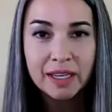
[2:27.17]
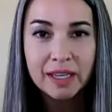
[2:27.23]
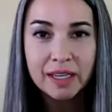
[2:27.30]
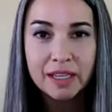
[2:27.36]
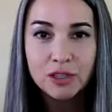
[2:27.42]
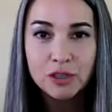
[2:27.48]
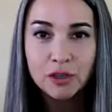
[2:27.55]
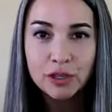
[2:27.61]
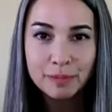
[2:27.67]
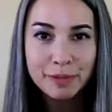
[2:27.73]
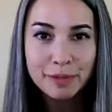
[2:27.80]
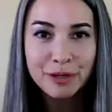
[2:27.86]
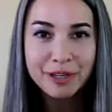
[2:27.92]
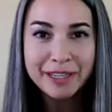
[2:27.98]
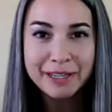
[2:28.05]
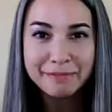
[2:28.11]
in your
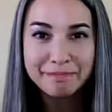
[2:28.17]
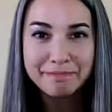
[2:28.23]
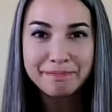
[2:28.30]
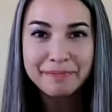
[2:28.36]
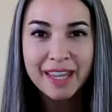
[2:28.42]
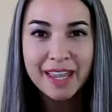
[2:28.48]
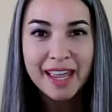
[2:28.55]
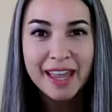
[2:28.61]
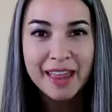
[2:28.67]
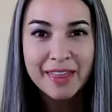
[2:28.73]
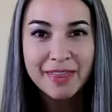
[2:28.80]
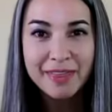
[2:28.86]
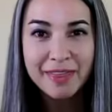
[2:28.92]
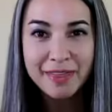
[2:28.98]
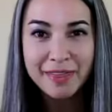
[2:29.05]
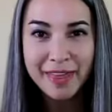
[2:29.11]
community.
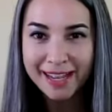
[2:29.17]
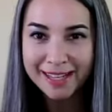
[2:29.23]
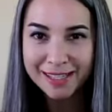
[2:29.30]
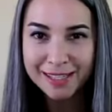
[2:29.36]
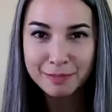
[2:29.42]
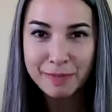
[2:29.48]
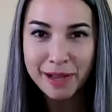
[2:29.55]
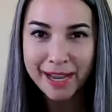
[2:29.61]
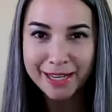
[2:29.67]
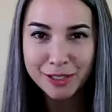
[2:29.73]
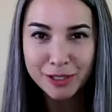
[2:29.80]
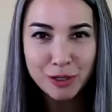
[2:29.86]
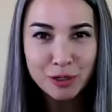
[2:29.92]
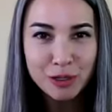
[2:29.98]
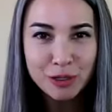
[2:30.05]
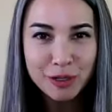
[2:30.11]
That's my
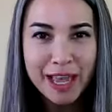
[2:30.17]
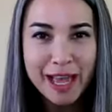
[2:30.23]
social